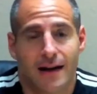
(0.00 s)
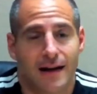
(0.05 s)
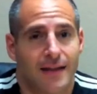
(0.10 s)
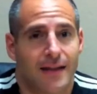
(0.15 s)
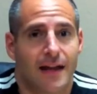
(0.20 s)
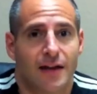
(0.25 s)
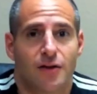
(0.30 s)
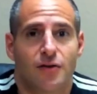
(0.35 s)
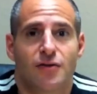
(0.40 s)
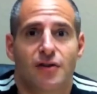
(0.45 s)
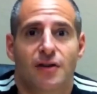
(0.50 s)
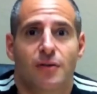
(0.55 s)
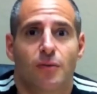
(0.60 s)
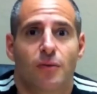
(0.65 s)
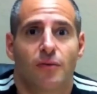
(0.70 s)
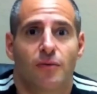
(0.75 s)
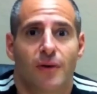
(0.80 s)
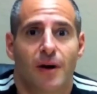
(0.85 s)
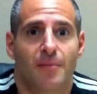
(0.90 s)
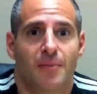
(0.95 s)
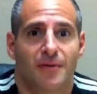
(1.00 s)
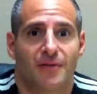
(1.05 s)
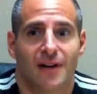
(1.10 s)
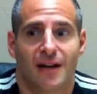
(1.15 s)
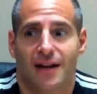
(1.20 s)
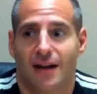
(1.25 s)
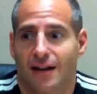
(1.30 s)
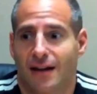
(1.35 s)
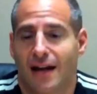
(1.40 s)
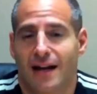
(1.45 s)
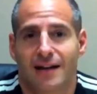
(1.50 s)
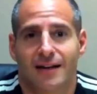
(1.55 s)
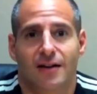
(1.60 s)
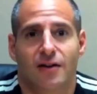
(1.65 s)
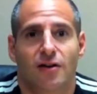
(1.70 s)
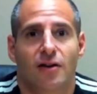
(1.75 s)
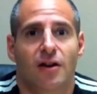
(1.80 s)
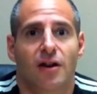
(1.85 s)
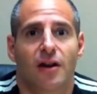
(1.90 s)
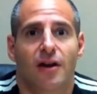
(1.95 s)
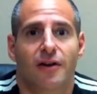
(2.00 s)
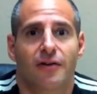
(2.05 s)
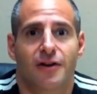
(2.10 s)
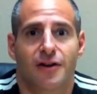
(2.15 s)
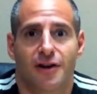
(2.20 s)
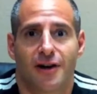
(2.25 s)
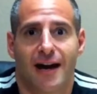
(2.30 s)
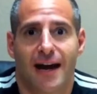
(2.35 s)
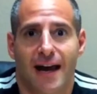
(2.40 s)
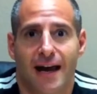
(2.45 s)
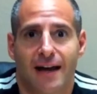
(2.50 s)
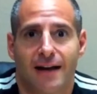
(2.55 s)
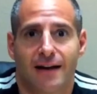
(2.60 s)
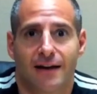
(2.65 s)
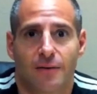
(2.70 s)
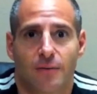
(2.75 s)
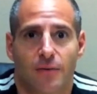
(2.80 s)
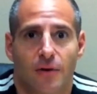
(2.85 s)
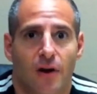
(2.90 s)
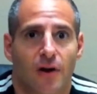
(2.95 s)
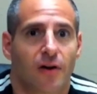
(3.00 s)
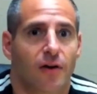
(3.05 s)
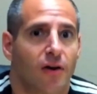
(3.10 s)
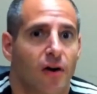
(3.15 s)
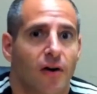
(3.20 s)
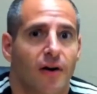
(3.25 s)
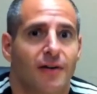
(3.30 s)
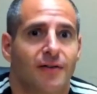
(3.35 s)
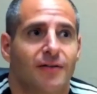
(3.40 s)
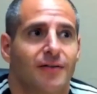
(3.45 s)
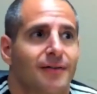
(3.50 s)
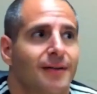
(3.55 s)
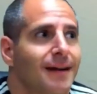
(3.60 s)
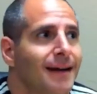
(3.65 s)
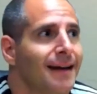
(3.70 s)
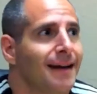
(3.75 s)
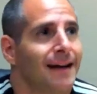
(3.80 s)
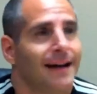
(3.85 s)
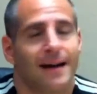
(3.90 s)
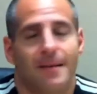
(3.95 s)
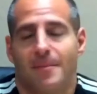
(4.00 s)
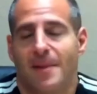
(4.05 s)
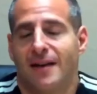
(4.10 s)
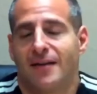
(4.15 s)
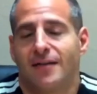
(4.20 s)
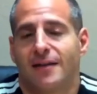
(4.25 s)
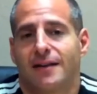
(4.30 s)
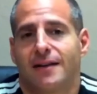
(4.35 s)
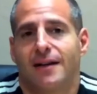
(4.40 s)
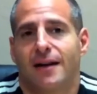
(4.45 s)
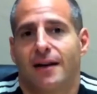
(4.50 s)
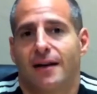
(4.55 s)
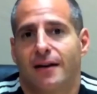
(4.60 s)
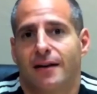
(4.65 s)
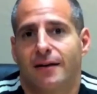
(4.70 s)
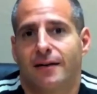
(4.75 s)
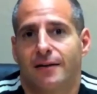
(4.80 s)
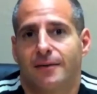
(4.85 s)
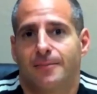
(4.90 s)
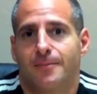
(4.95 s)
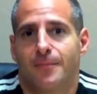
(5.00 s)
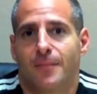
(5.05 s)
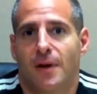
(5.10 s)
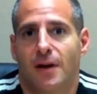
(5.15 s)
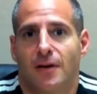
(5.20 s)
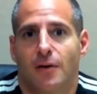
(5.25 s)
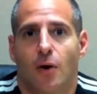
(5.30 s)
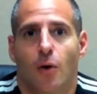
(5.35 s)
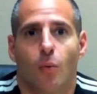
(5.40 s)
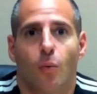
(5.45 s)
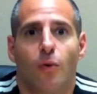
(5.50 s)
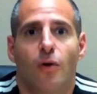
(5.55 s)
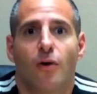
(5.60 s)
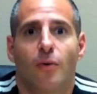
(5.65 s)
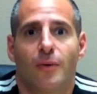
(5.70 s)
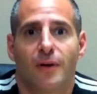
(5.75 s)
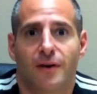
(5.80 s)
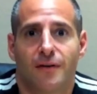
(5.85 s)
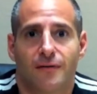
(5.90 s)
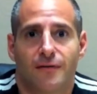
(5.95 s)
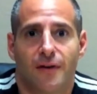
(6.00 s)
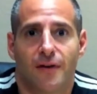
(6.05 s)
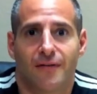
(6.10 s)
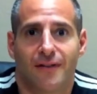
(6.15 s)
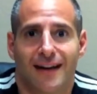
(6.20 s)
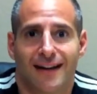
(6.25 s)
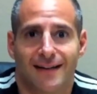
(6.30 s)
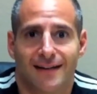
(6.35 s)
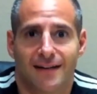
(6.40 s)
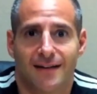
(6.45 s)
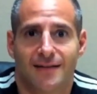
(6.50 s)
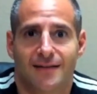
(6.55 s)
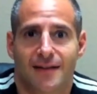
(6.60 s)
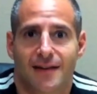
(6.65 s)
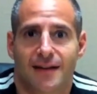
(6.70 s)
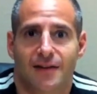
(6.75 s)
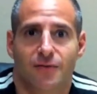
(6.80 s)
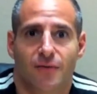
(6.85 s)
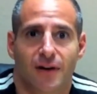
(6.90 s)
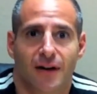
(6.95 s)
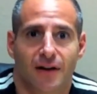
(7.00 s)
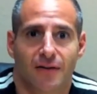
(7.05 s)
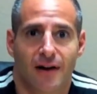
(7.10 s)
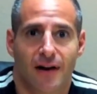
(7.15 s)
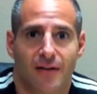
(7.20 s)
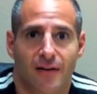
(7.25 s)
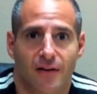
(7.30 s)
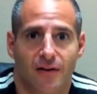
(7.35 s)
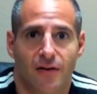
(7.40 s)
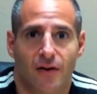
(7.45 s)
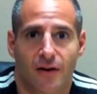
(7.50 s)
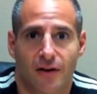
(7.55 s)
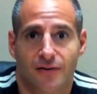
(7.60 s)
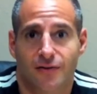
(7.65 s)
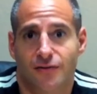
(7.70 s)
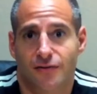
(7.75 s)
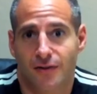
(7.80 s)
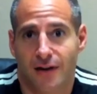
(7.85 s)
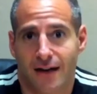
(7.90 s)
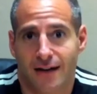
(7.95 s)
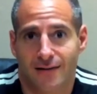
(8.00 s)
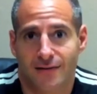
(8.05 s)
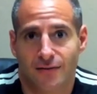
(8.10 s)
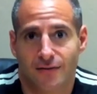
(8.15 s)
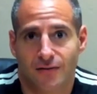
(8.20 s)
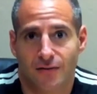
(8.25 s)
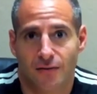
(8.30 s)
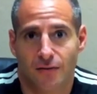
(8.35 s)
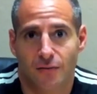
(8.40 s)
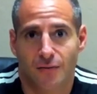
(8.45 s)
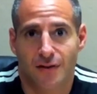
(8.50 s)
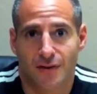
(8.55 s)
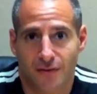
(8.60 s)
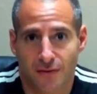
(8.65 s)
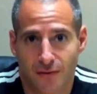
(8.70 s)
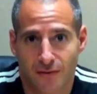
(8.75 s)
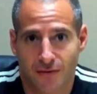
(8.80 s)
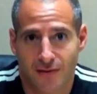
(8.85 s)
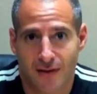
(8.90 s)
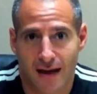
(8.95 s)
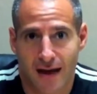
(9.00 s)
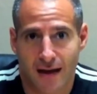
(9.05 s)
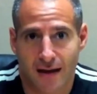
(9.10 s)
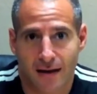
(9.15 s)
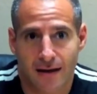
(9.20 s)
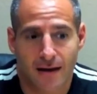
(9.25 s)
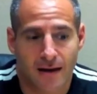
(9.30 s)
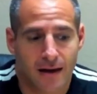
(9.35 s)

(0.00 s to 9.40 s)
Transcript: that usually will represent a lot of clutter in your head, and it will cause basically a whirlwind of ideas and things running around that will cause stress. So reduce that.